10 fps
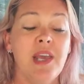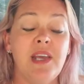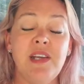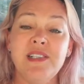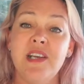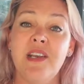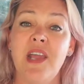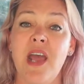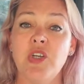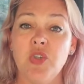It is is a
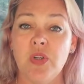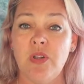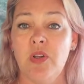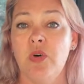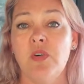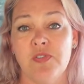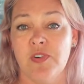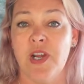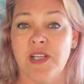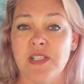natural law,
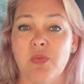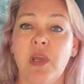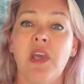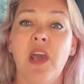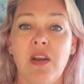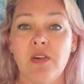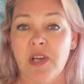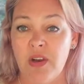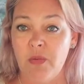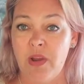friends. We cannot
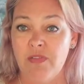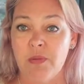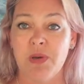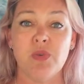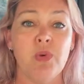get away from it.